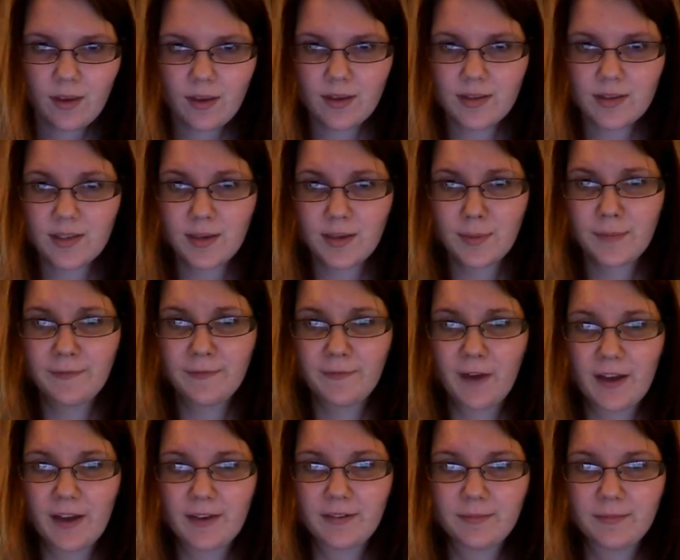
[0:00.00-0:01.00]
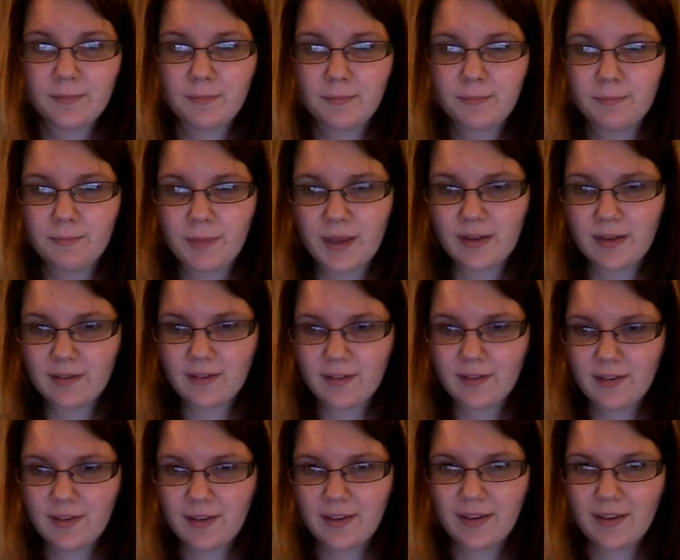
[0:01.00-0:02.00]
it's going to be fun, but
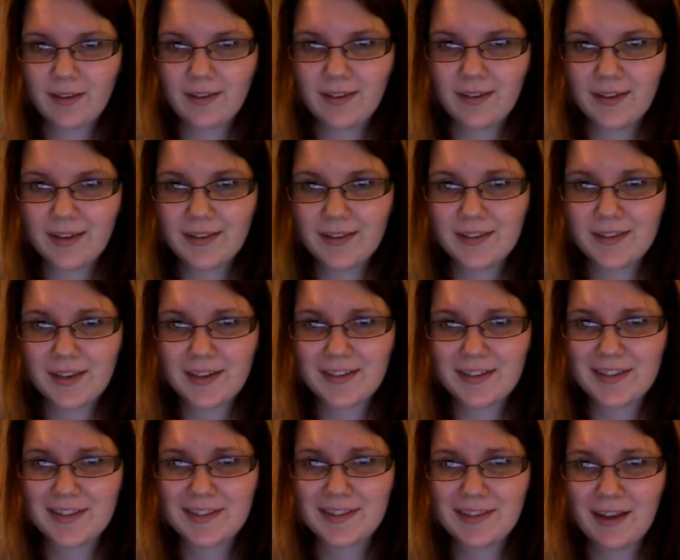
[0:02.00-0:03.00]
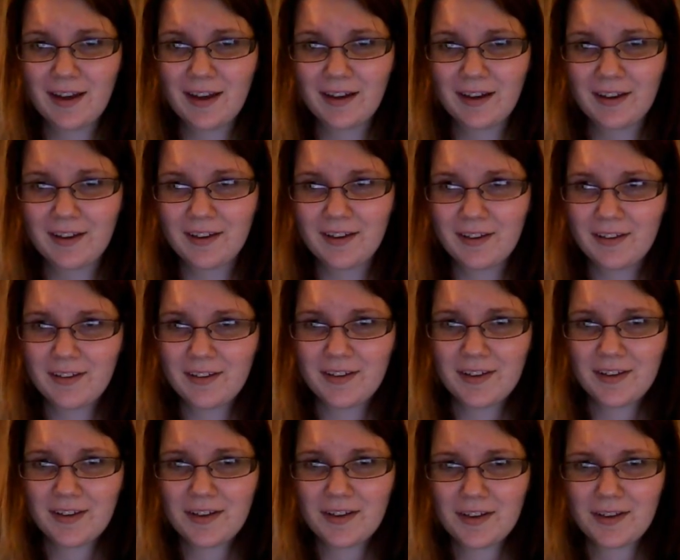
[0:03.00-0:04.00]
it's going to suck.
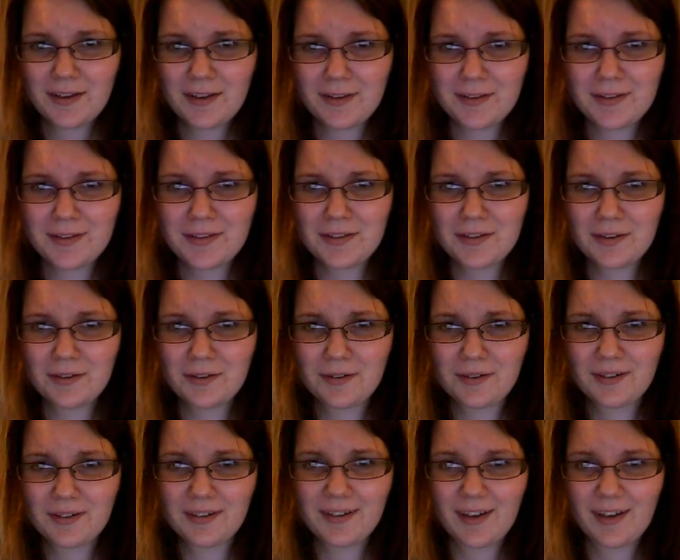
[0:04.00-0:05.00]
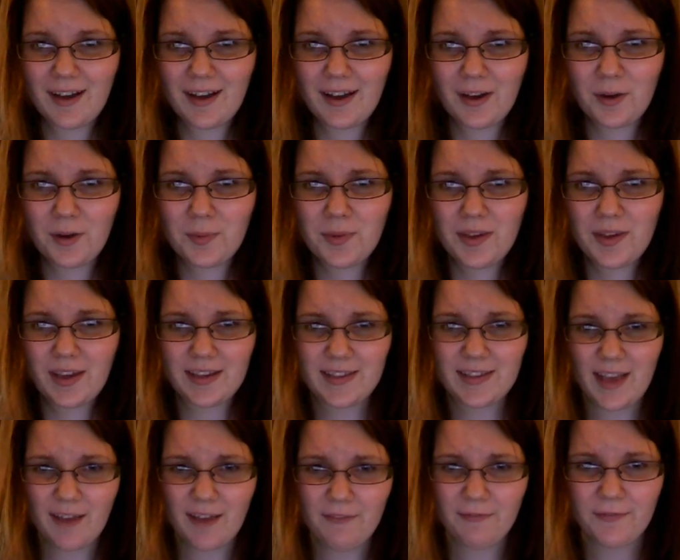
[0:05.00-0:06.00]
So I hope you guys
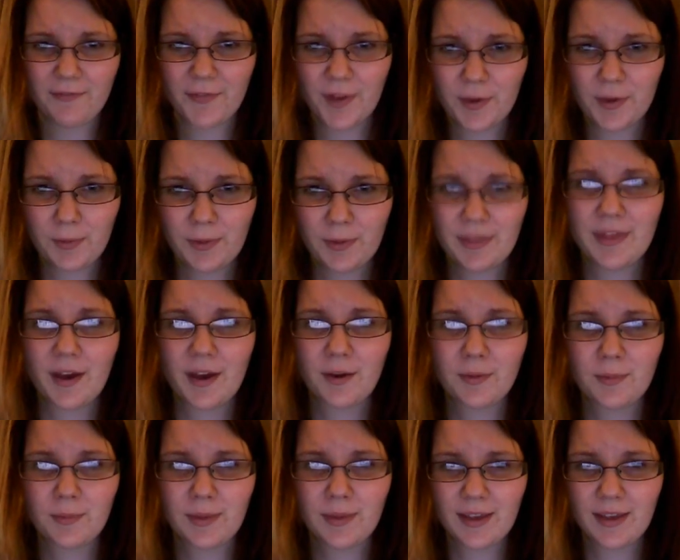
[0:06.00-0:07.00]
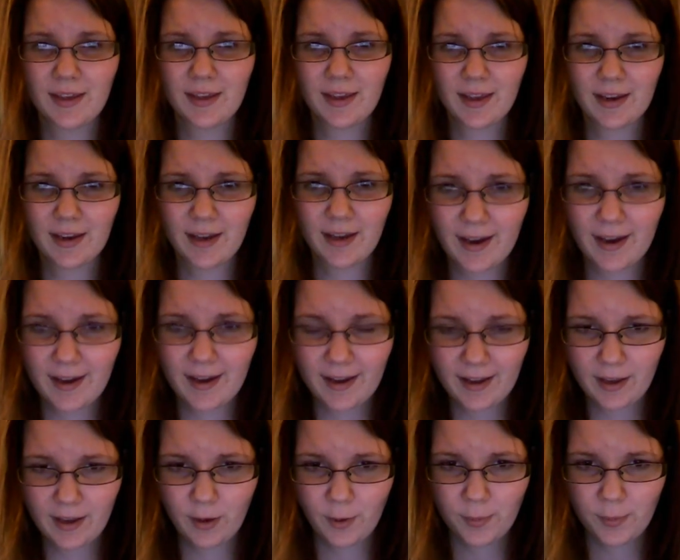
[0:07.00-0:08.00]
have fun without me, and I,
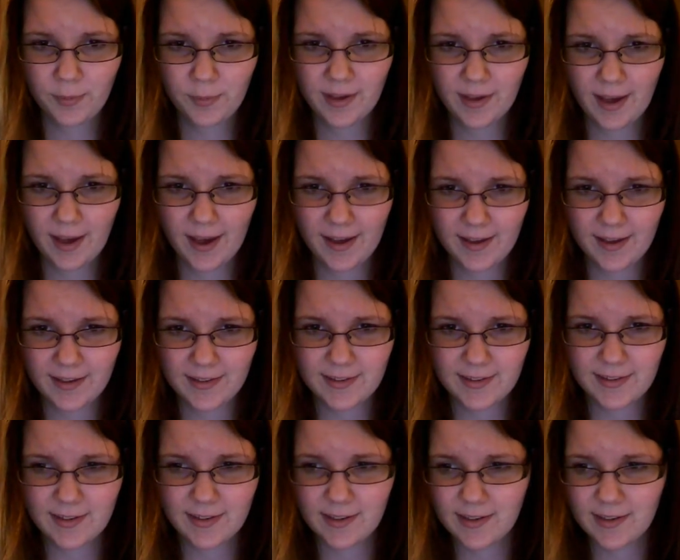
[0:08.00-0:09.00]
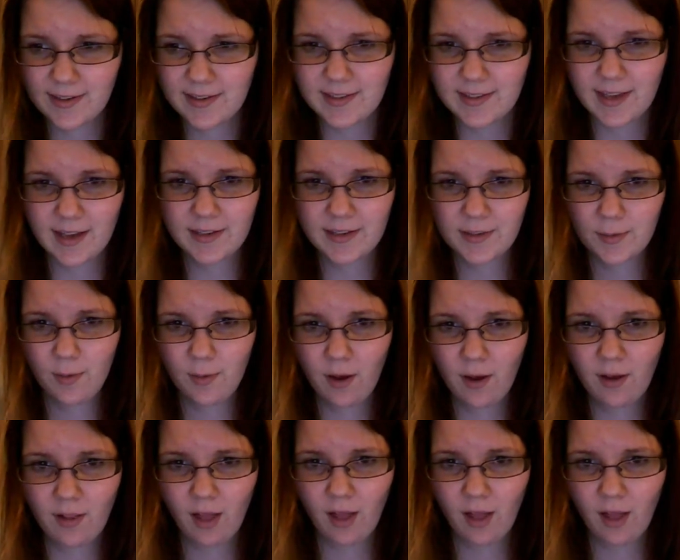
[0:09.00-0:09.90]
I hope you guys decide to all